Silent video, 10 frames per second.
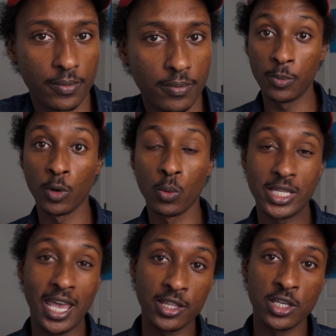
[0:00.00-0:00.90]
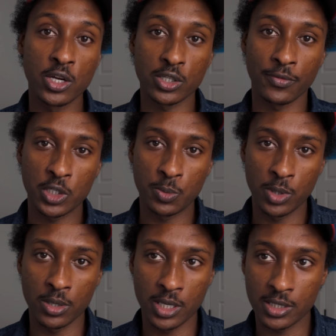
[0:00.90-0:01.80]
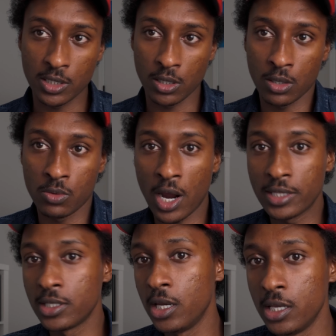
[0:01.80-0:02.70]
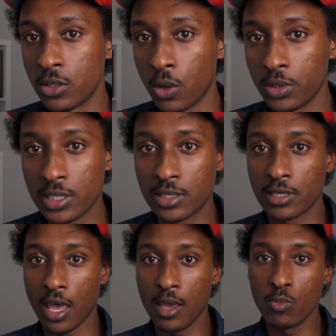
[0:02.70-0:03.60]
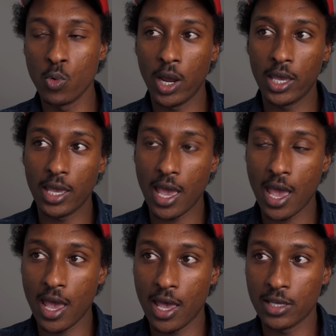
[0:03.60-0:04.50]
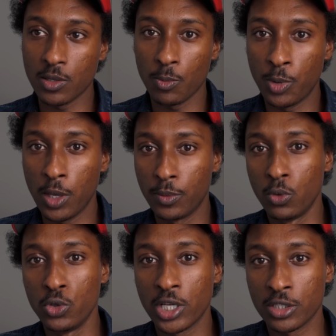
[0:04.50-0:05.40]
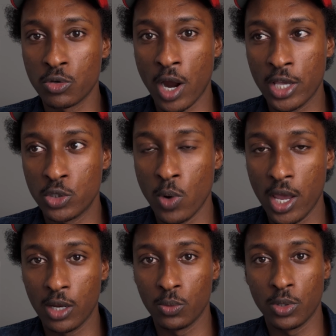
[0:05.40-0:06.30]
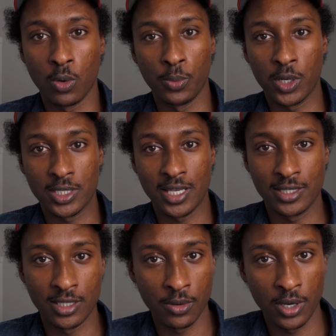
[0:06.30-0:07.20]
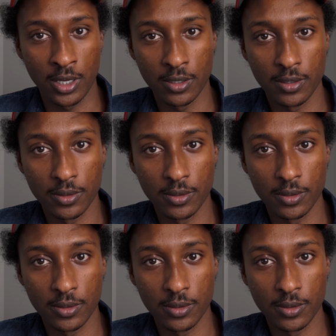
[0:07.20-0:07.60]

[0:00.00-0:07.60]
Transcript: People with 8 years of experience are grinding LeetCode the same way as people who just graduated with a computer science degree.